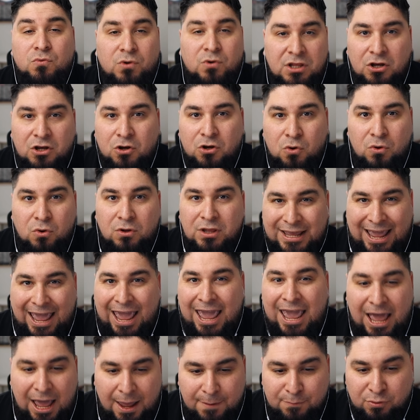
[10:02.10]
really cool like
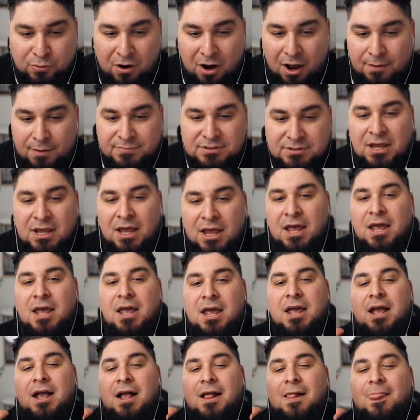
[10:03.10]
AI prompts.
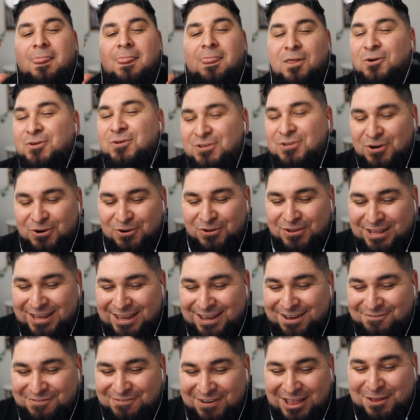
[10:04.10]
Those are
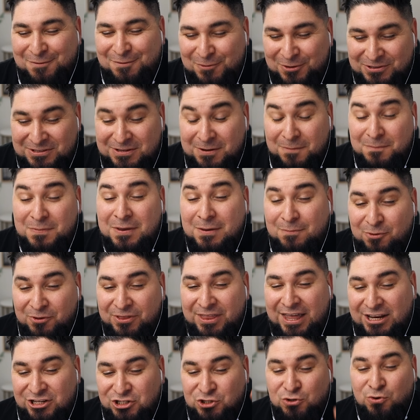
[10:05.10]
only available to people
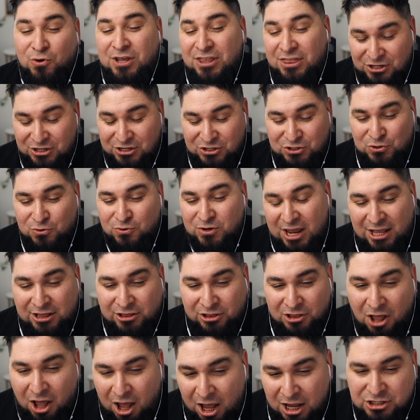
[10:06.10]
that join the 2-day
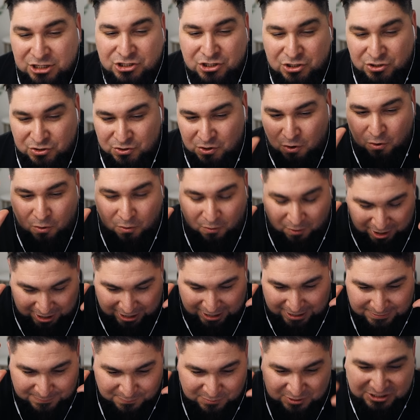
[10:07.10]
launch. So
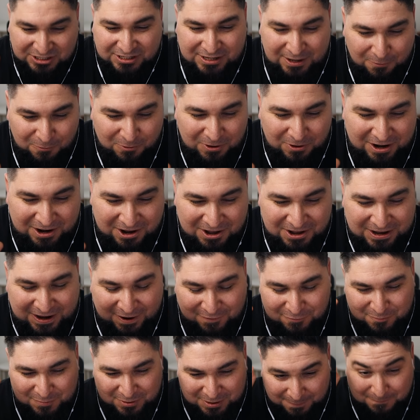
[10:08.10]
as much as I want to hook
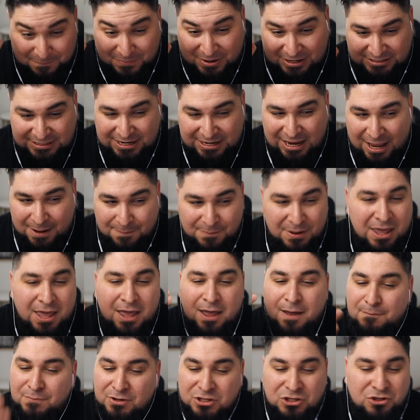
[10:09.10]
everybody up big time,
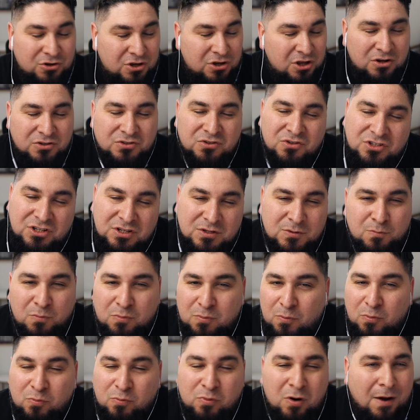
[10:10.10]
but you could also just
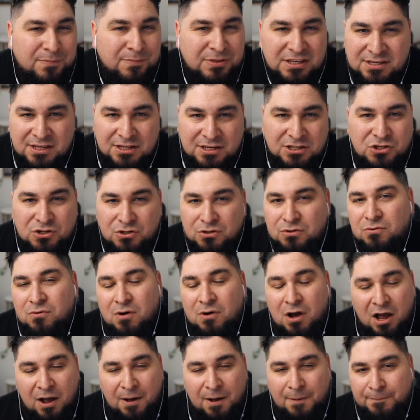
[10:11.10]
prop these into
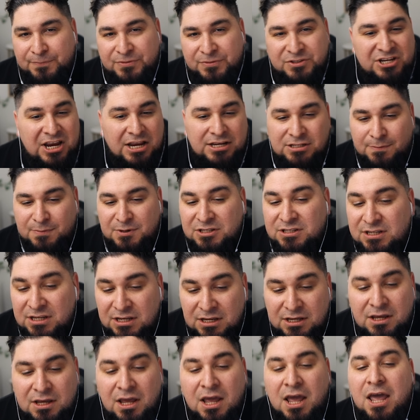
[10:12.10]

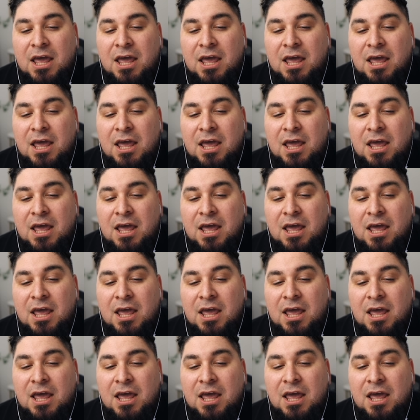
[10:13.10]
ChatGPT,